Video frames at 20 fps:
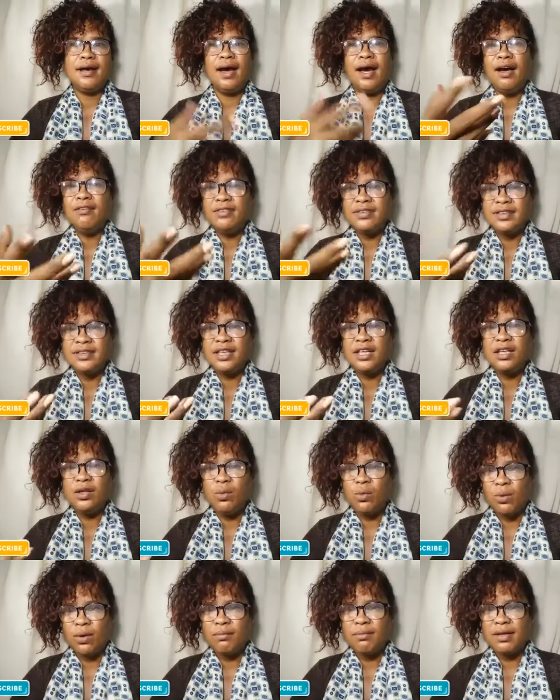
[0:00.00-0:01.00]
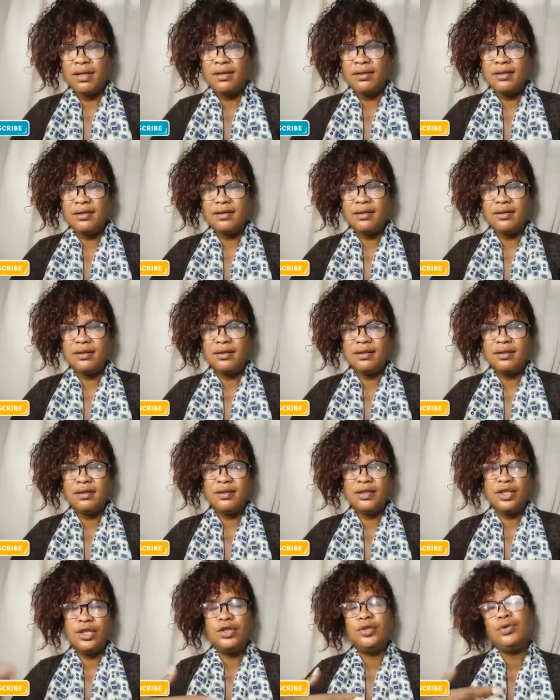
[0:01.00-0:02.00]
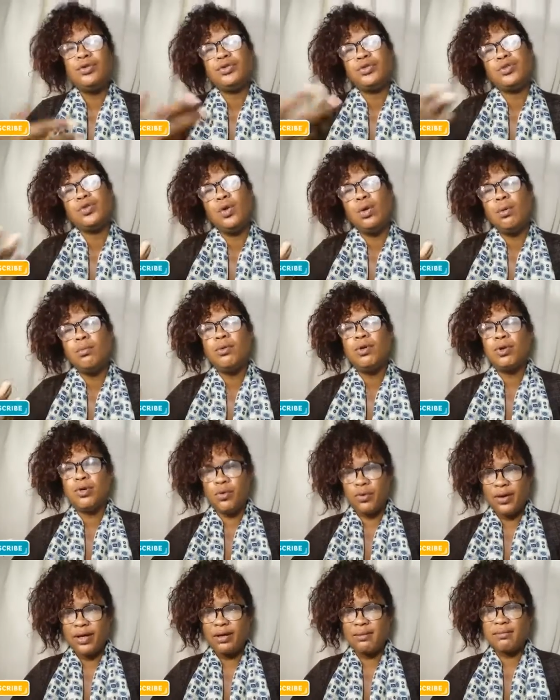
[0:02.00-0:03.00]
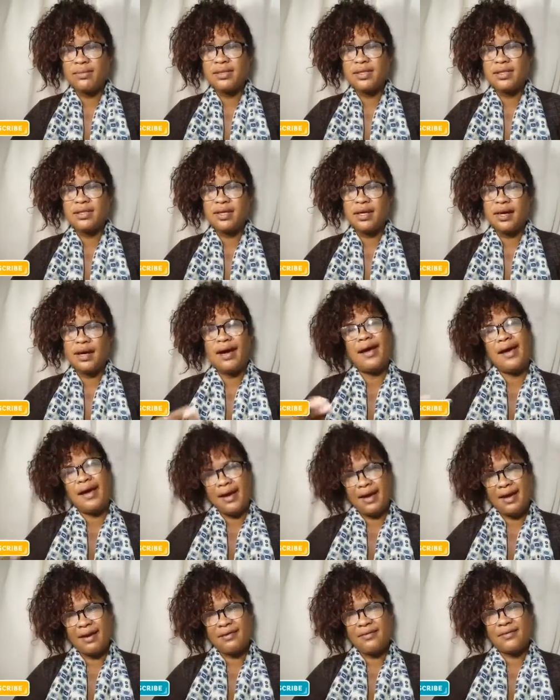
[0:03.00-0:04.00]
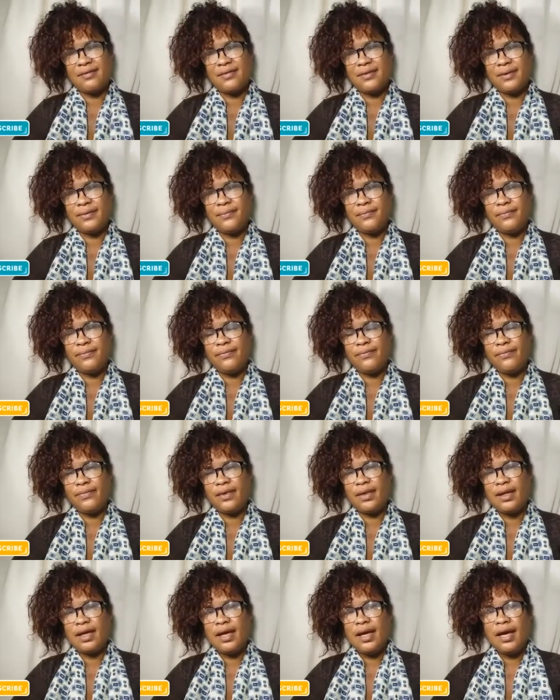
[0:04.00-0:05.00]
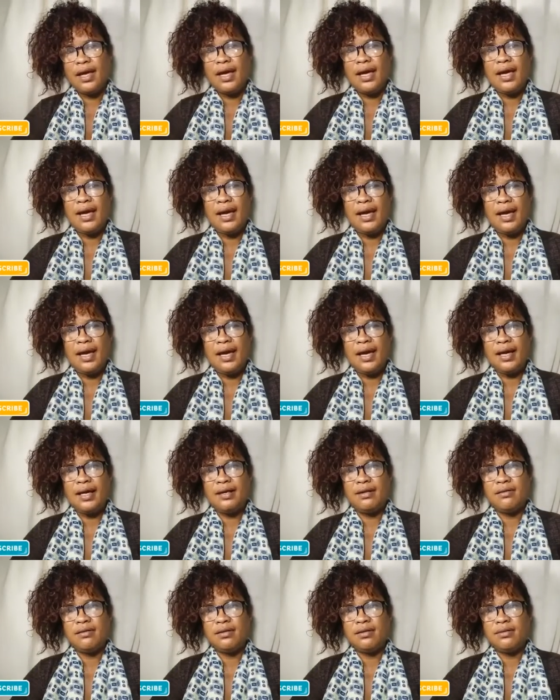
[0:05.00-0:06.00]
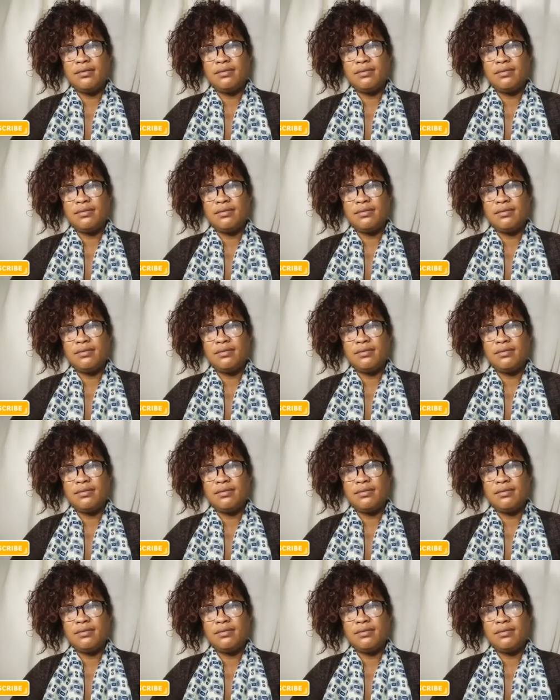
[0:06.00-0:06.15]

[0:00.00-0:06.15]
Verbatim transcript: I've seen women use normal creams. I have. And